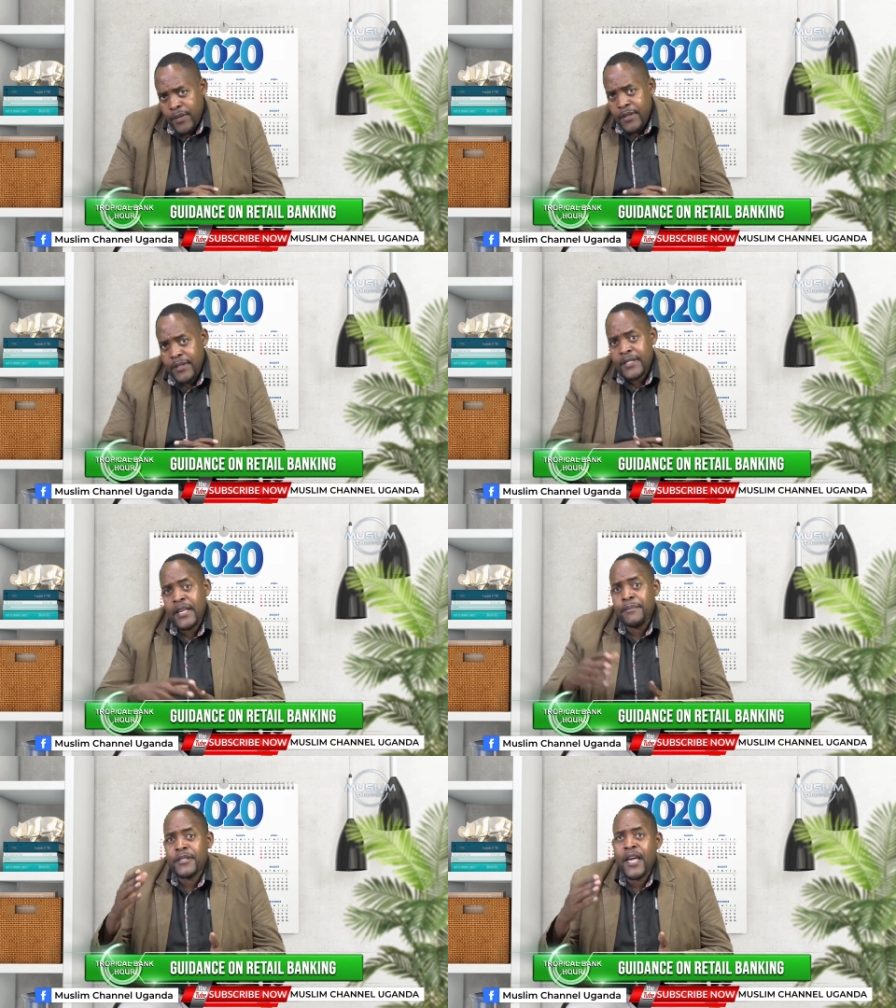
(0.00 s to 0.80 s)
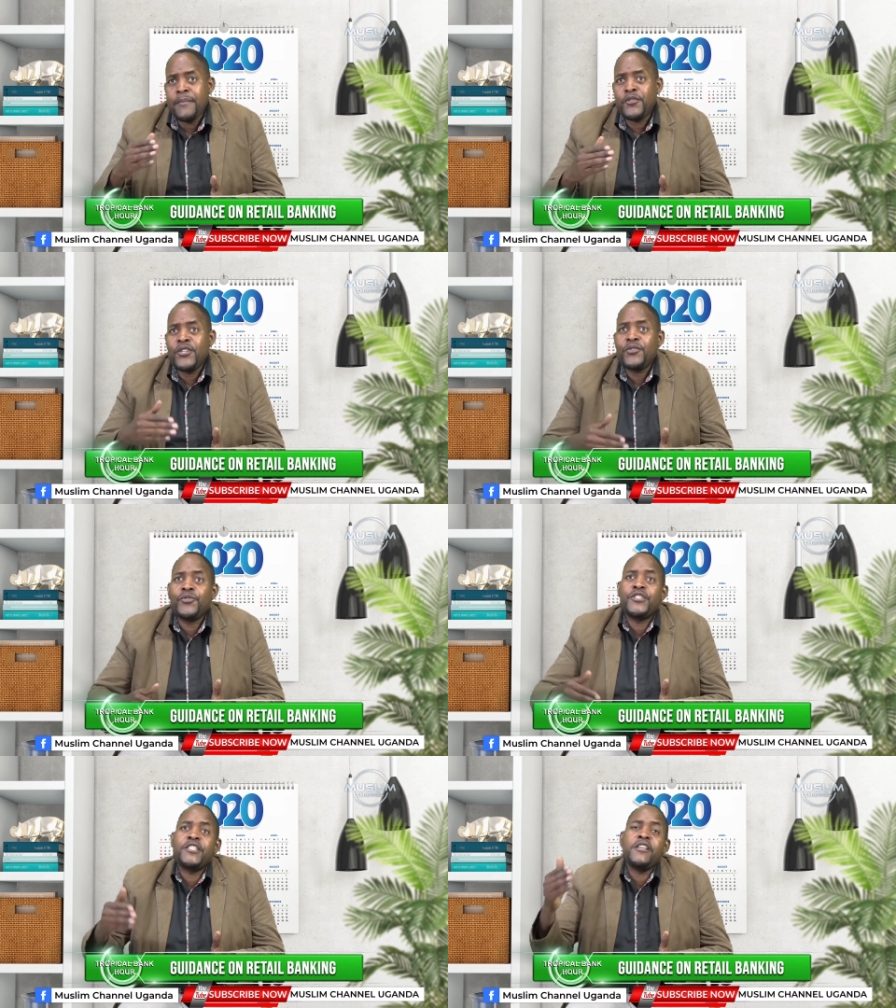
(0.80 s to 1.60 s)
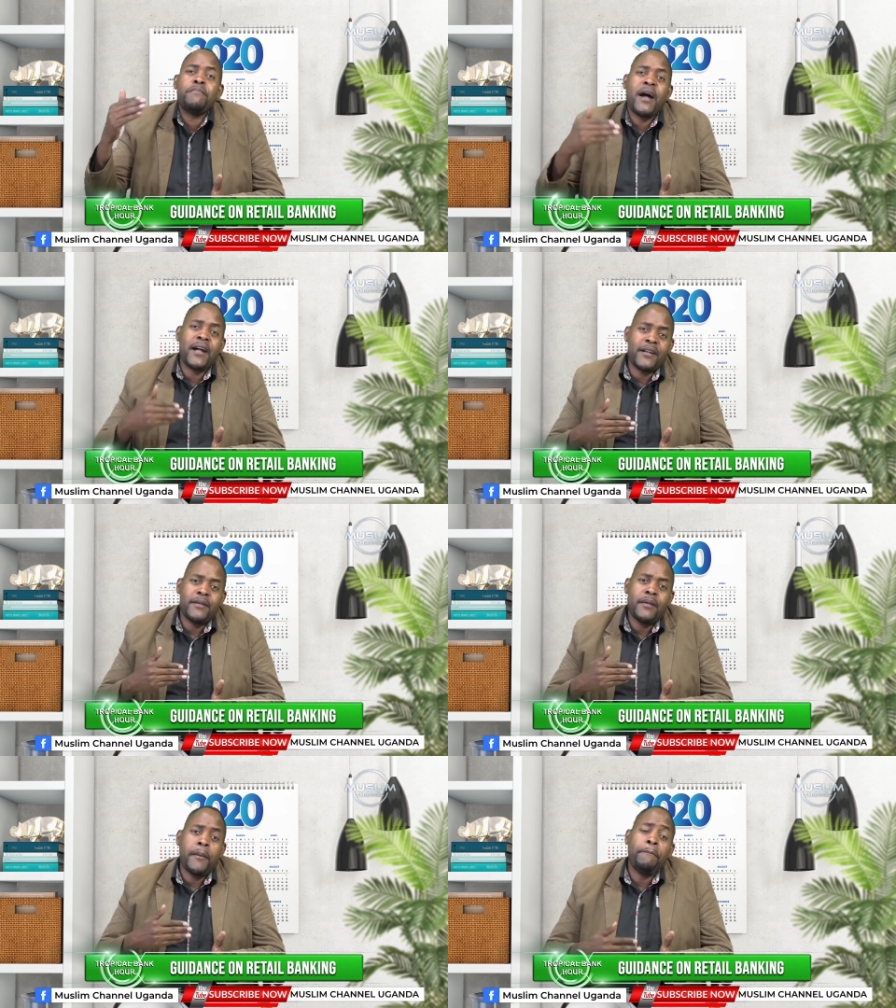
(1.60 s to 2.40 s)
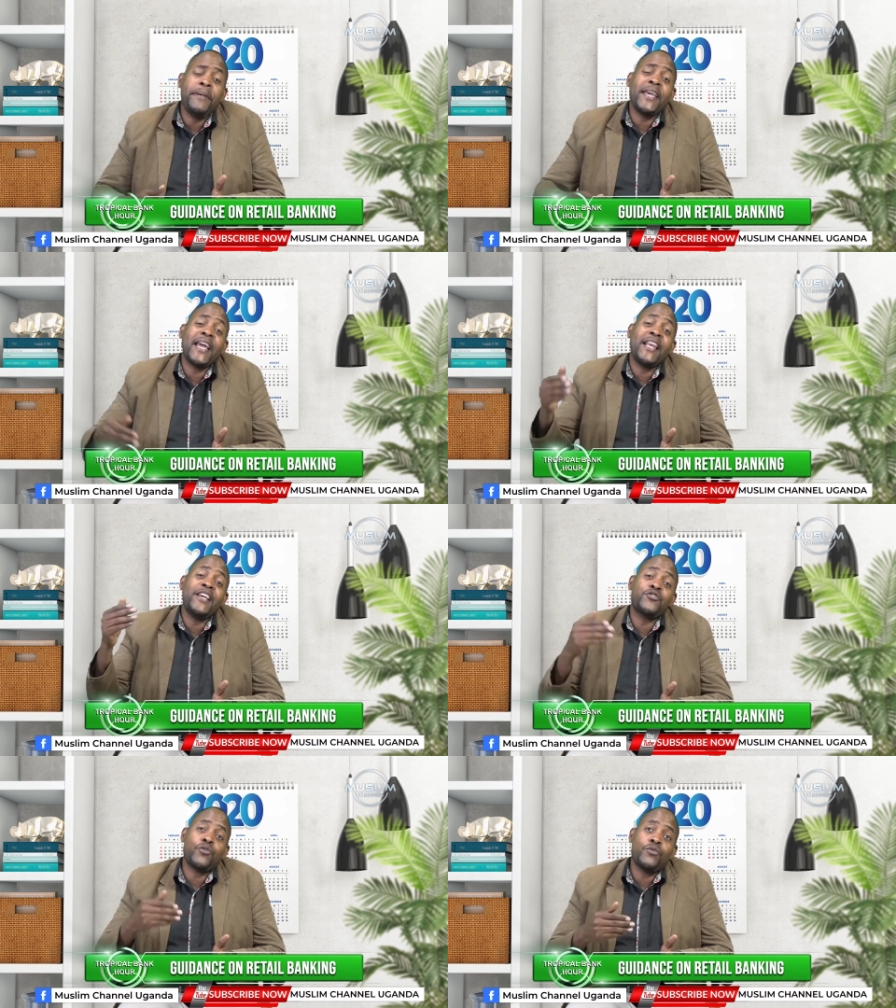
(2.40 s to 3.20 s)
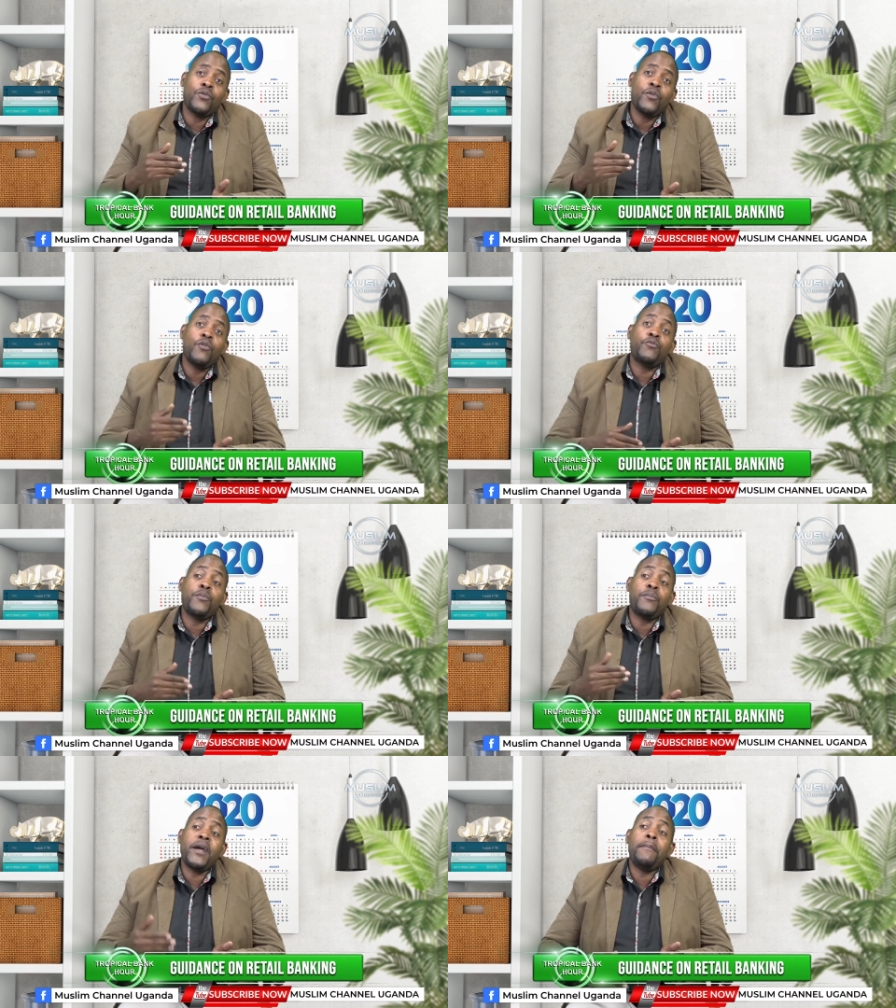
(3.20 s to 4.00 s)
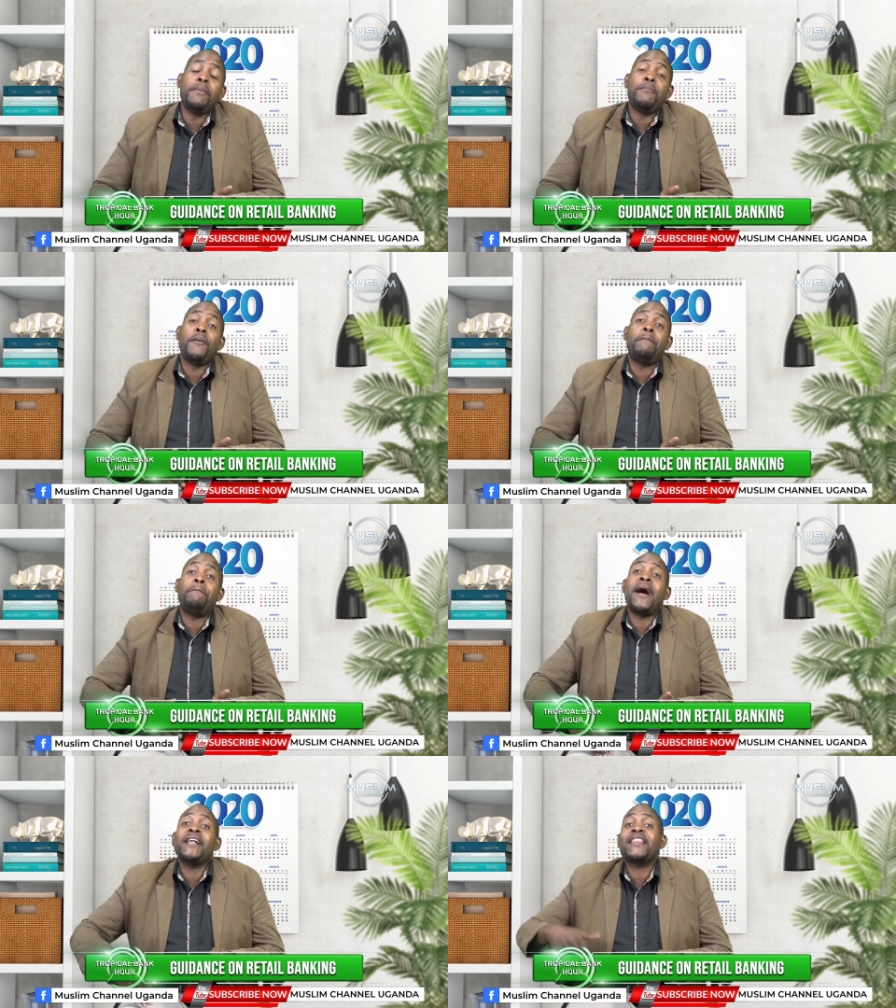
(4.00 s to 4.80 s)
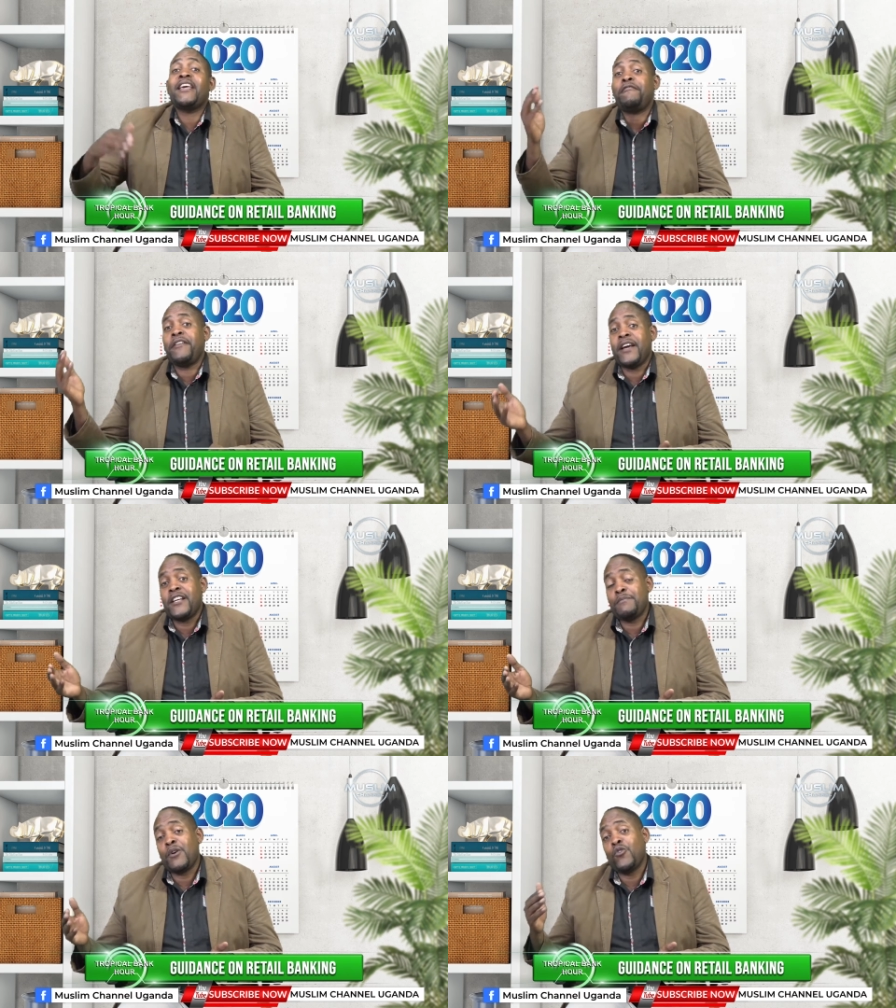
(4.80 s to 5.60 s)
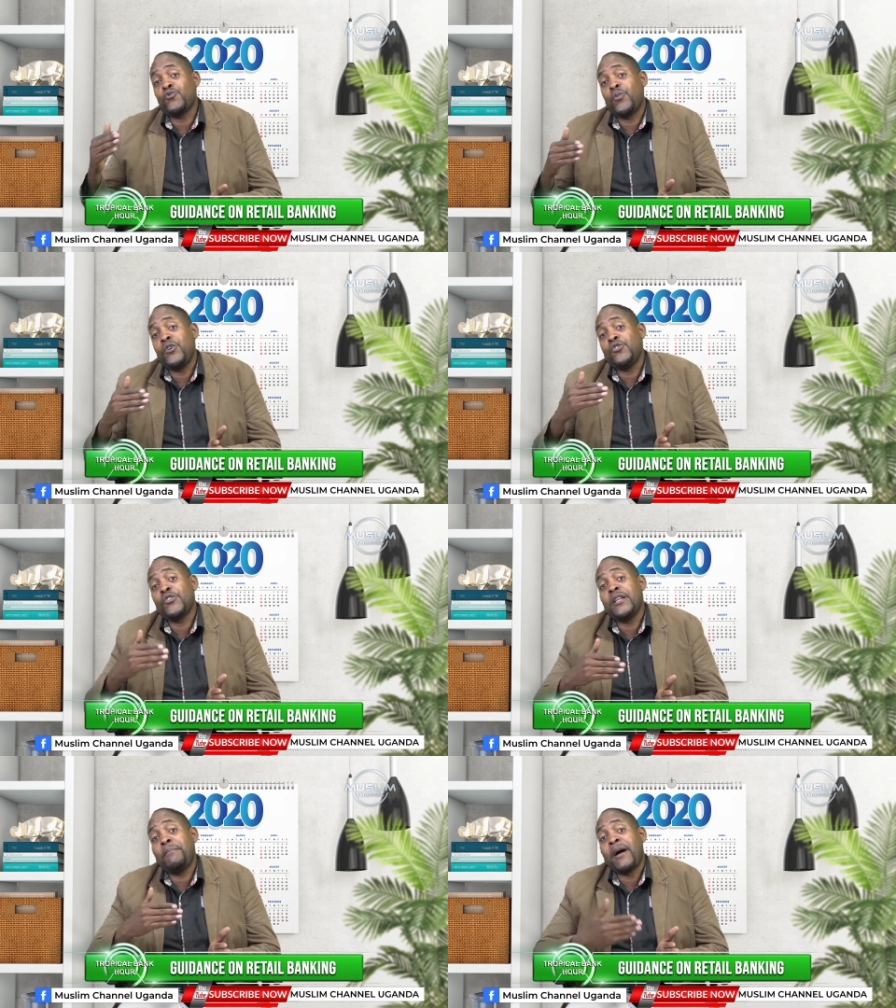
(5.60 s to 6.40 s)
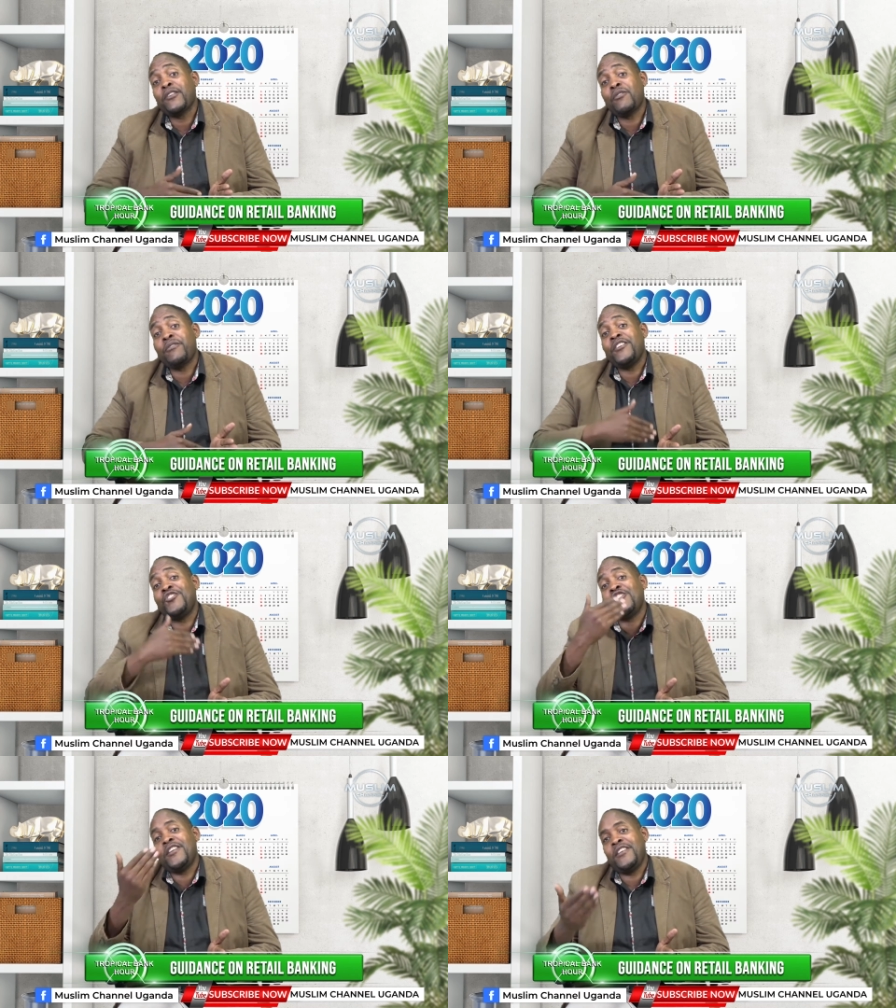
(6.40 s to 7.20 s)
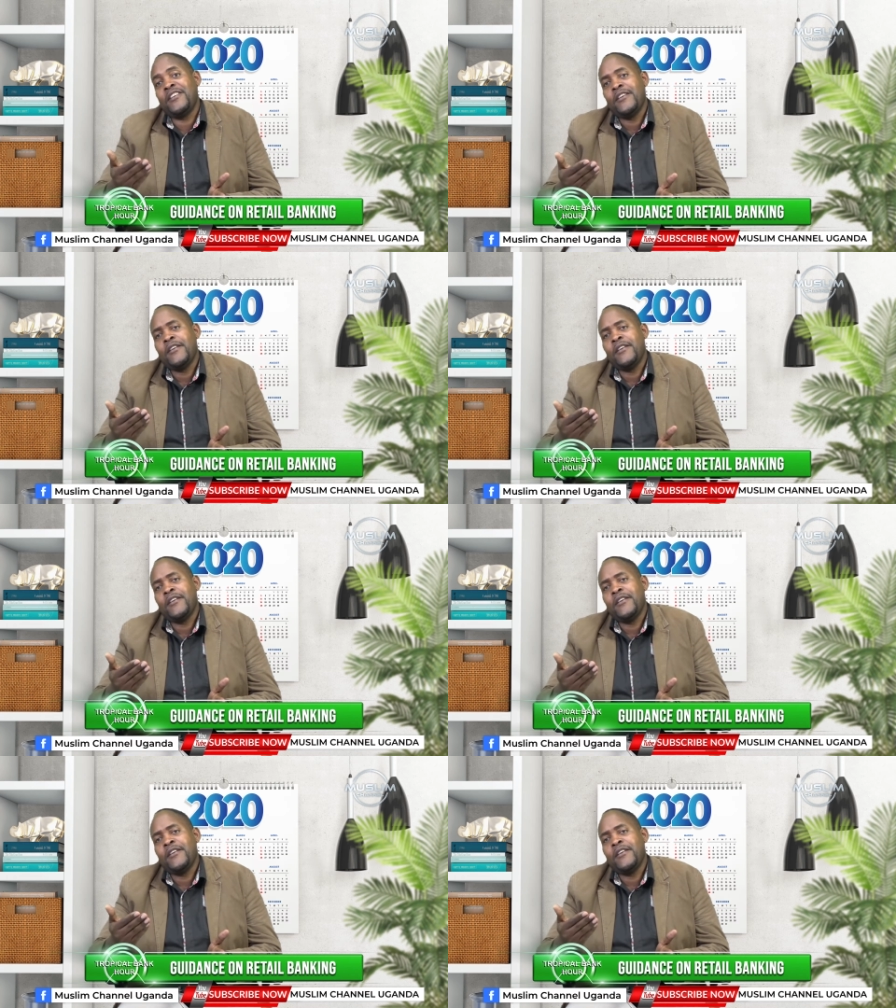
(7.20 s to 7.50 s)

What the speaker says: Sometimes you need to sit back, pick a lesson from where people burnt their fingers, because we're usually part of that journey,